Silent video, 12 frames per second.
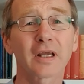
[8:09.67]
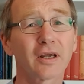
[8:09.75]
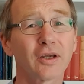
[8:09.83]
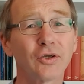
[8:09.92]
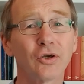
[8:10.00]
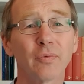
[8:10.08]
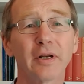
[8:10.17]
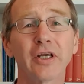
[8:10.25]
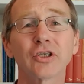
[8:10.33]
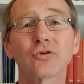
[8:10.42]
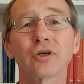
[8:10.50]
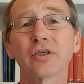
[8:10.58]
Human
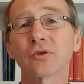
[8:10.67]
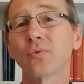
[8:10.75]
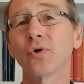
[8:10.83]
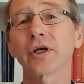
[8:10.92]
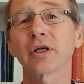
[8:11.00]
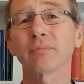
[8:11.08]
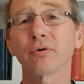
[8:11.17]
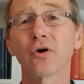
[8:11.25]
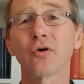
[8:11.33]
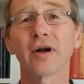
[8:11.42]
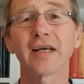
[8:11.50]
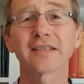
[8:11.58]
history is a work in
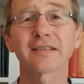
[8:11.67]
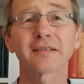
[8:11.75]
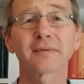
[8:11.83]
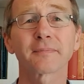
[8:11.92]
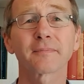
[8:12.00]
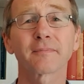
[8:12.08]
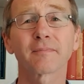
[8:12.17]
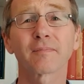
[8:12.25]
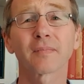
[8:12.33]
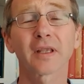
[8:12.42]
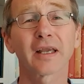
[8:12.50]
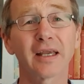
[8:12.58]
progress.
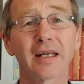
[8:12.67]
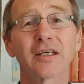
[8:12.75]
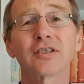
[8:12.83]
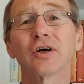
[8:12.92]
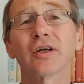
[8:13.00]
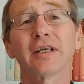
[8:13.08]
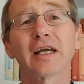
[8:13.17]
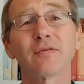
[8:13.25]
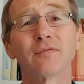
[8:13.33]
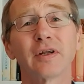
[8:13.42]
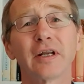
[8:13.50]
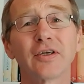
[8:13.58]
It is not yet
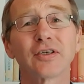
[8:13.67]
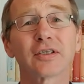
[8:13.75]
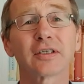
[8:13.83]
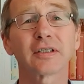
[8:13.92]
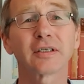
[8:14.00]
finished.